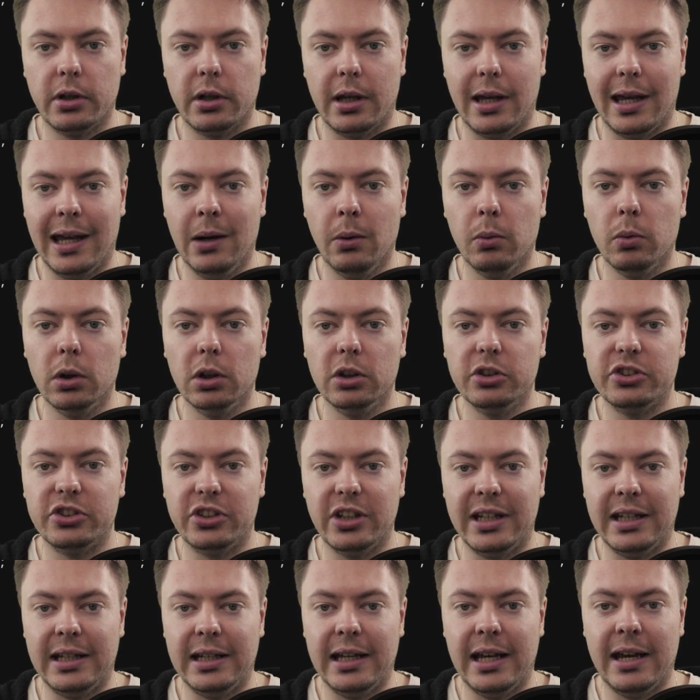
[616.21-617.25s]
it will
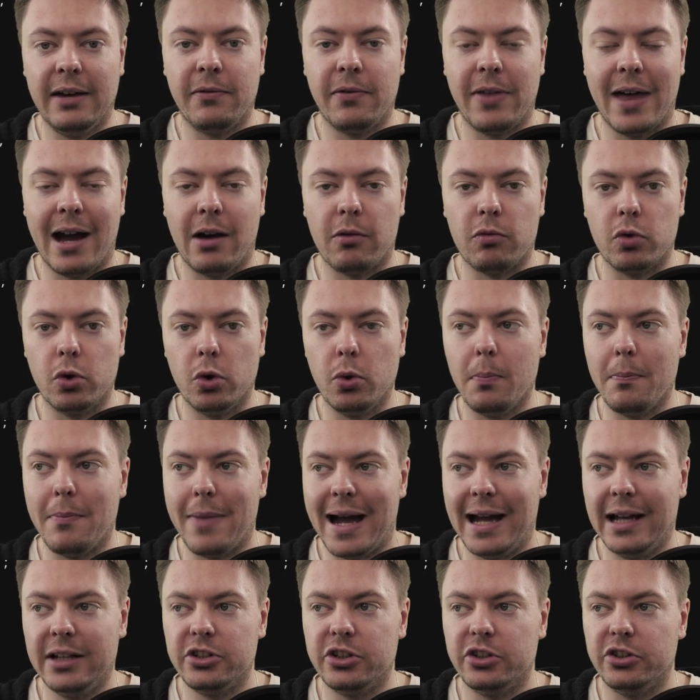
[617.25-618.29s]
see if that route
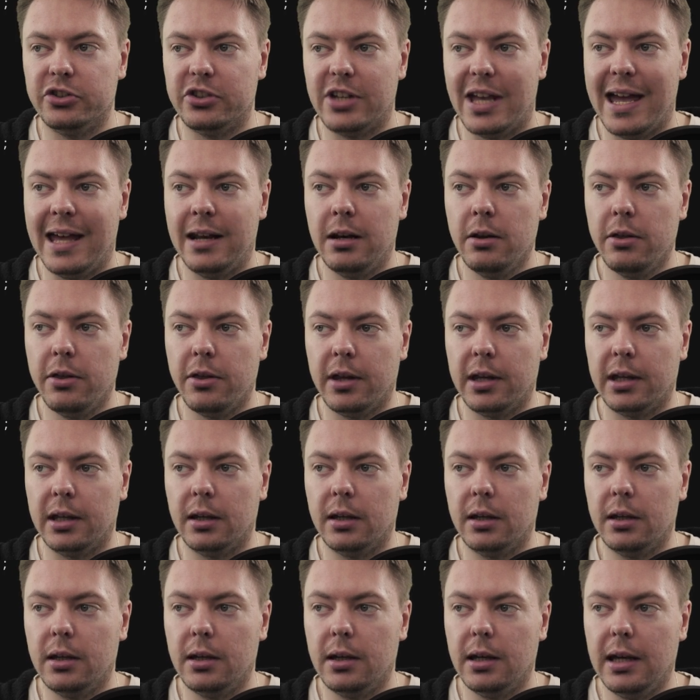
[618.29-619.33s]
matches anything
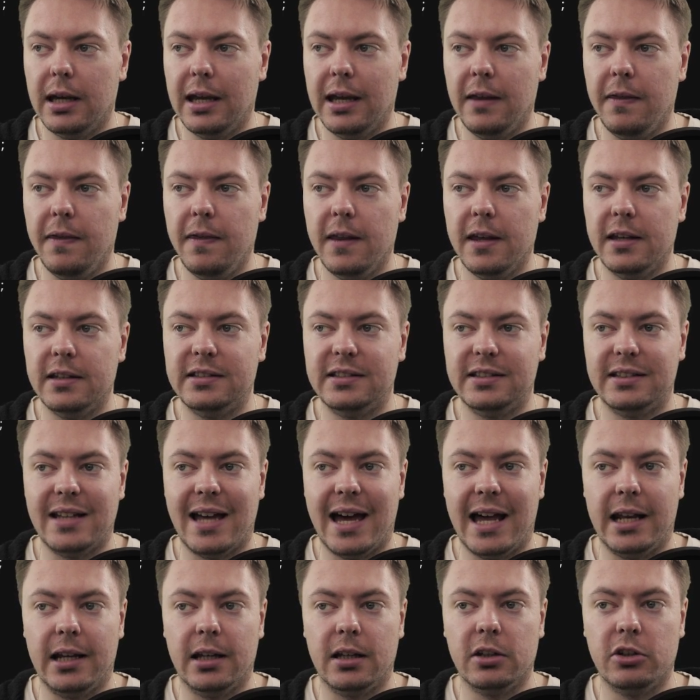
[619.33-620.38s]
in this
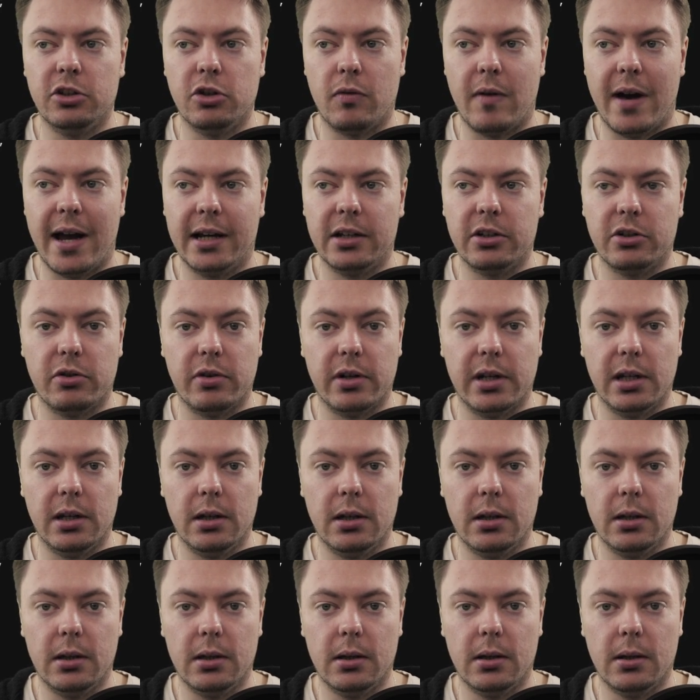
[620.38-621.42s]
static directory
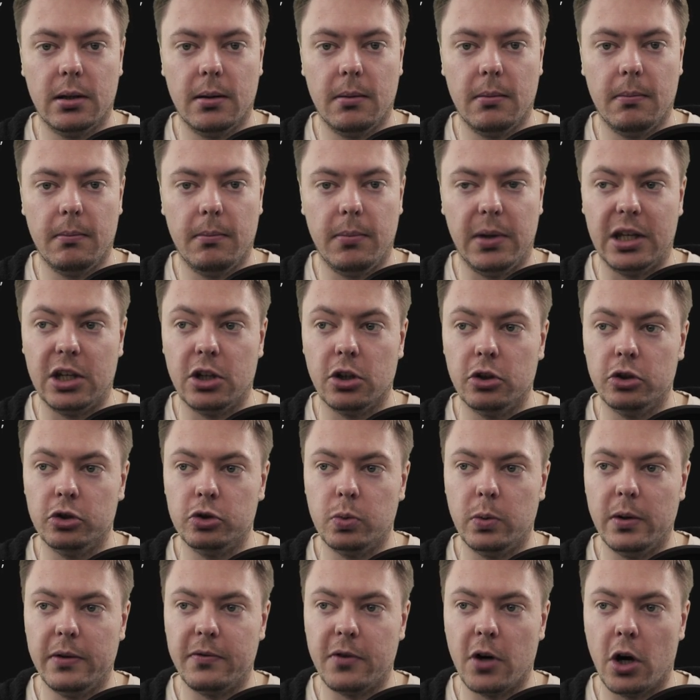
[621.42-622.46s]
because
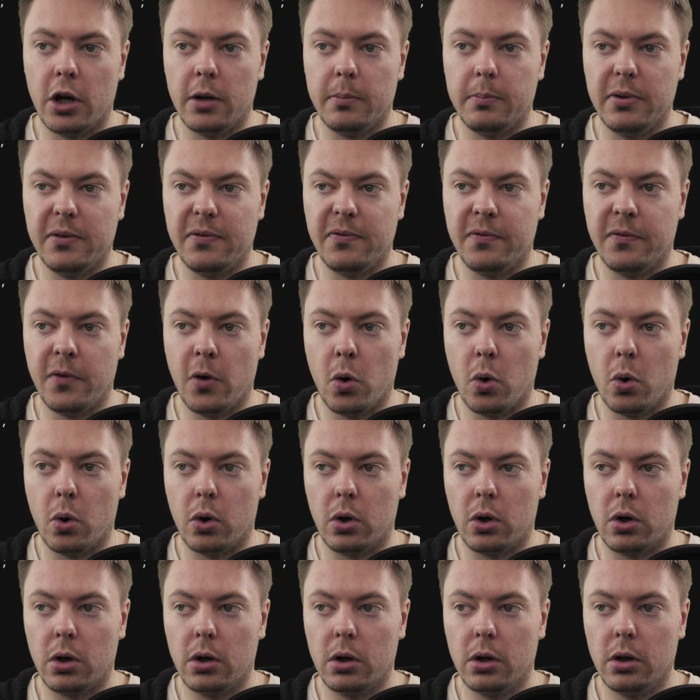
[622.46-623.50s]
we've got it before